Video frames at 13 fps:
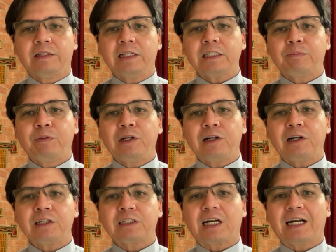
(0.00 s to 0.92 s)
These
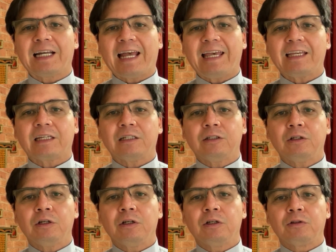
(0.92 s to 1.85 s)
pillars are
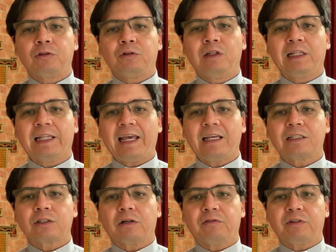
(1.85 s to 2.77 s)
likened to the
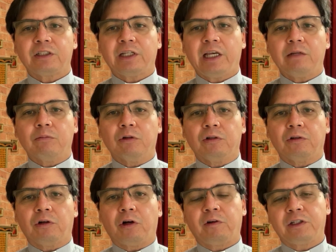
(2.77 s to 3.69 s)
legs of a
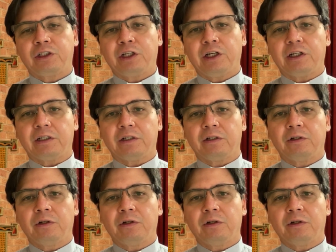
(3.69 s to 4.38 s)
table or a chair,